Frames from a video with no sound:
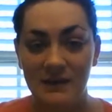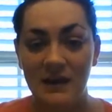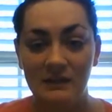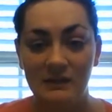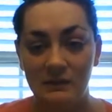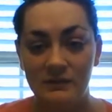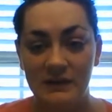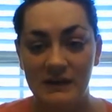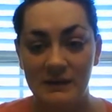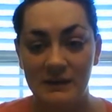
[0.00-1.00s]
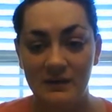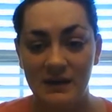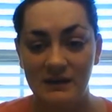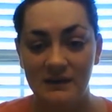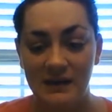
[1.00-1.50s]
I love reading about
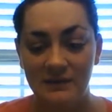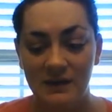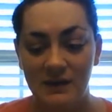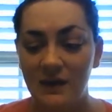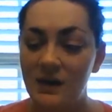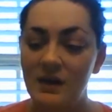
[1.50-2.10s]
King David.